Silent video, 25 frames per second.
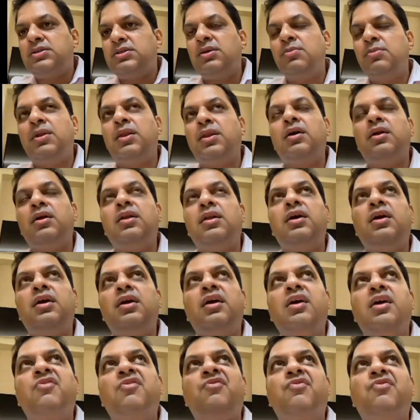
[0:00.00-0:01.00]
Similarly,
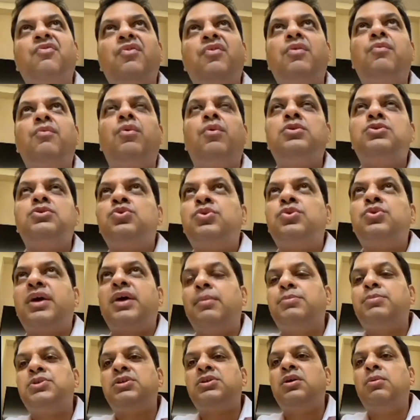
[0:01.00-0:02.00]
if one wants to
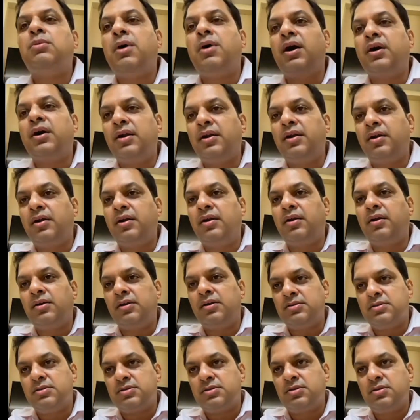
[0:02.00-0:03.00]
capture the market
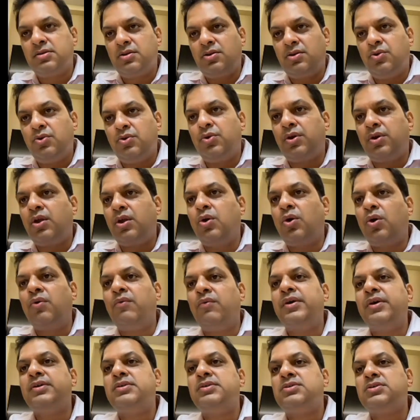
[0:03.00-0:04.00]
returns, you can
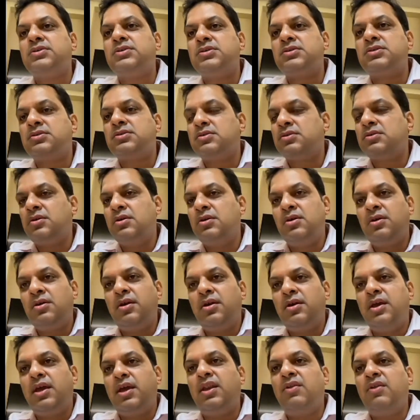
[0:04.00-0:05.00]
always just
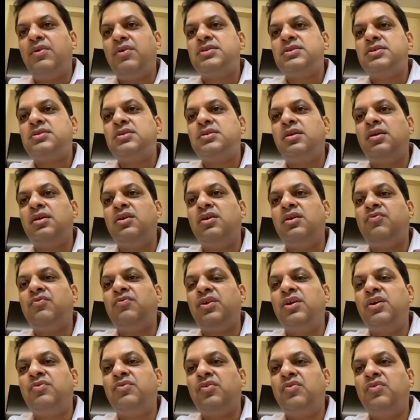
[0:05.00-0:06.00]
invest in a
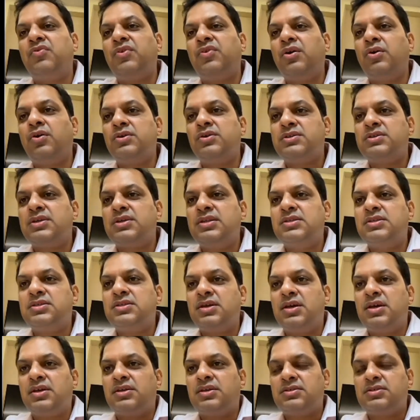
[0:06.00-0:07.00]
Nifty 50 or a
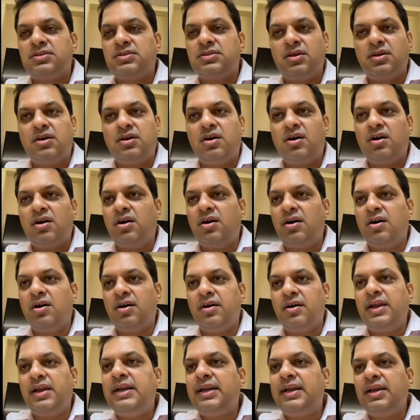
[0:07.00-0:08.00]
Sensex
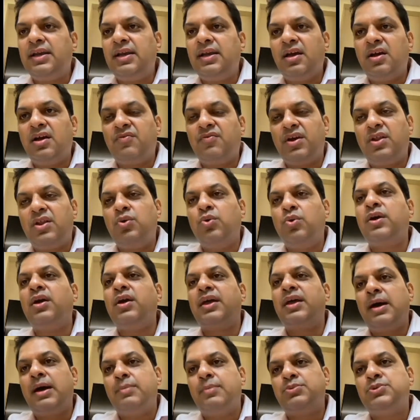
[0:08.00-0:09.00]
ETF, and you
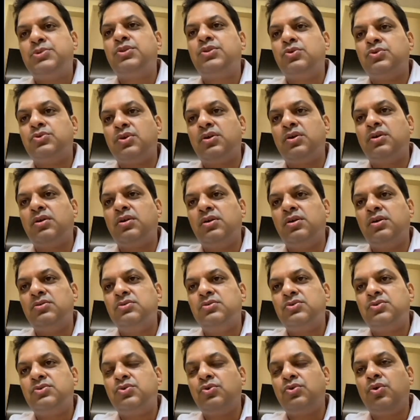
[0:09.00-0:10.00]
can capture those
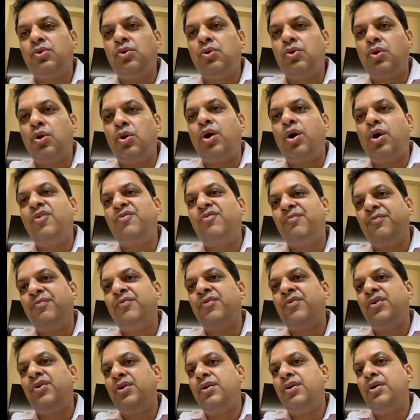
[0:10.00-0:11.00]
returns. So a lot of
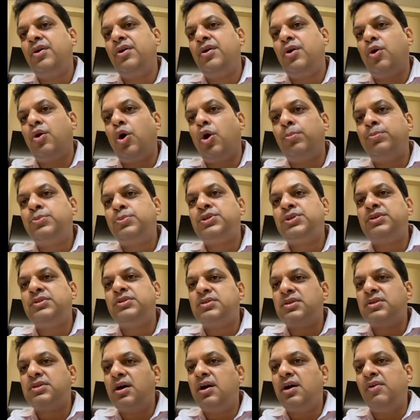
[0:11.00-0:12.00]

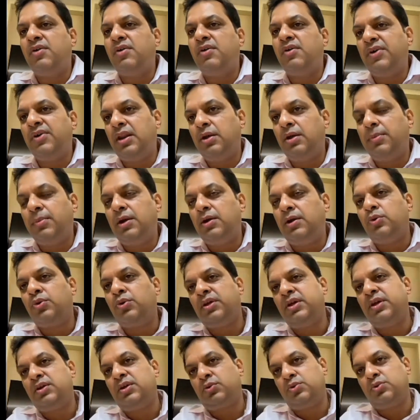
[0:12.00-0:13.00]
options are available
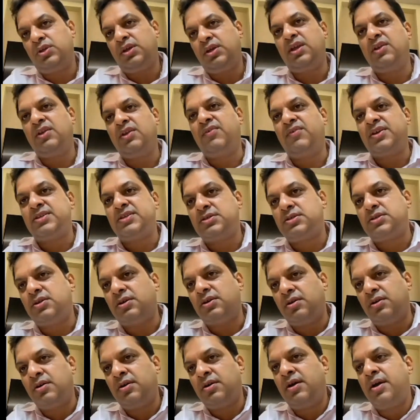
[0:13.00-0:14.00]
today to the
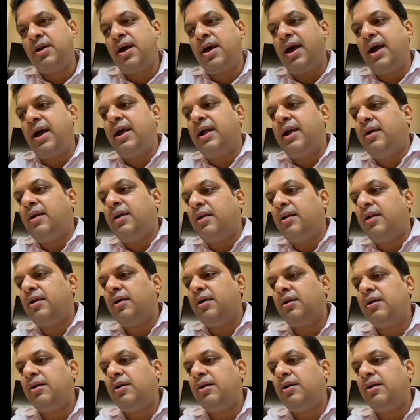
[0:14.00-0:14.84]
investor, and